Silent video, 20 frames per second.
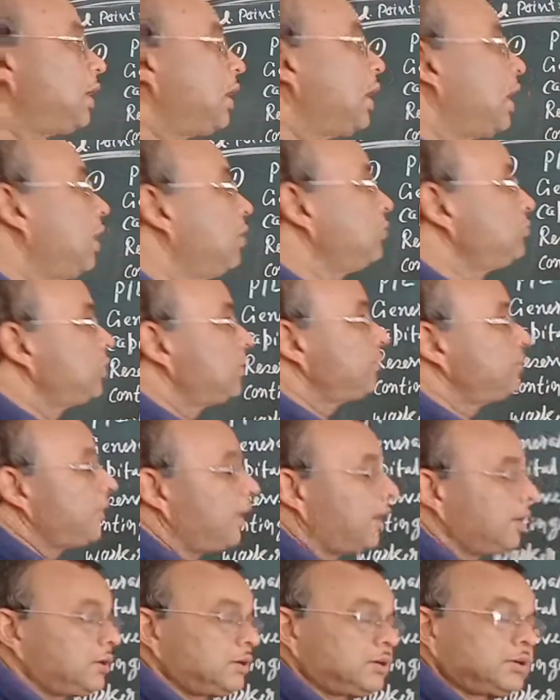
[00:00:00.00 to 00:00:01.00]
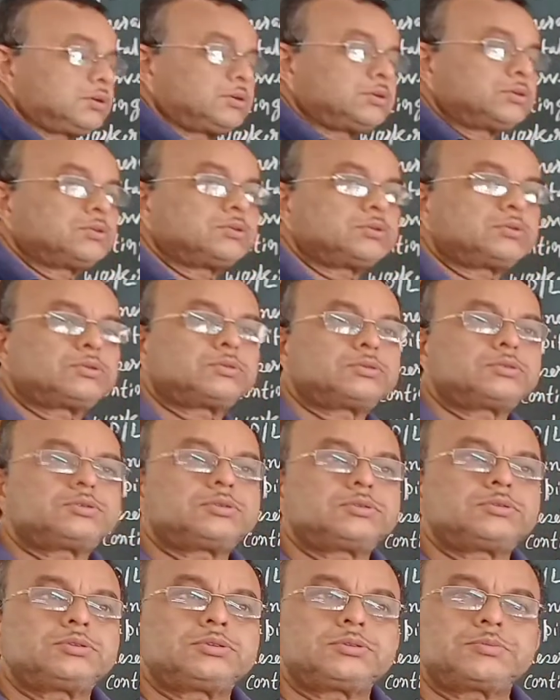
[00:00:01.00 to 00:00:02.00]
Out of that,
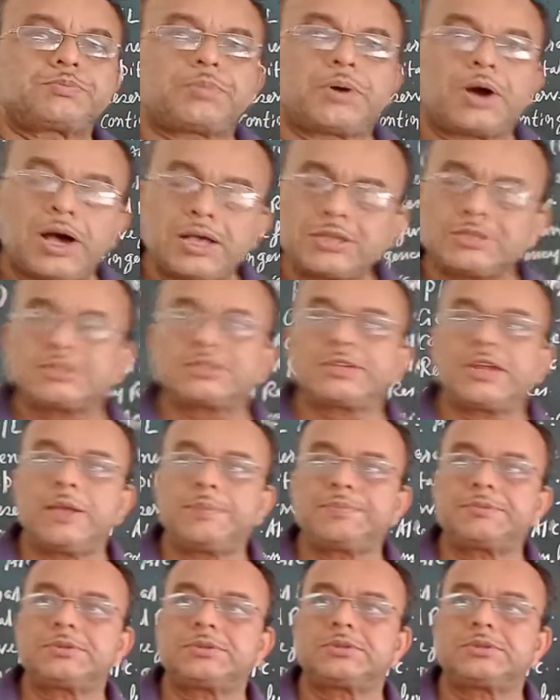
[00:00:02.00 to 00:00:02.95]
first step,